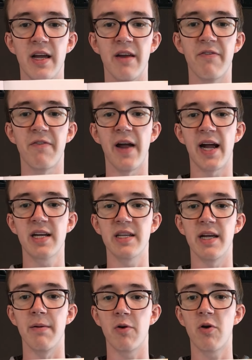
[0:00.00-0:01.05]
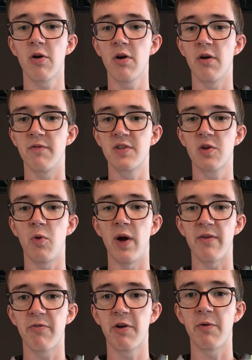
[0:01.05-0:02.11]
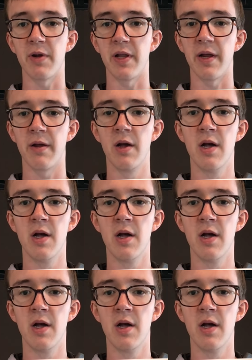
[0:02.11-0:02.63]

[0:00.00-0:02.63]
In fact, it curves quite frequently.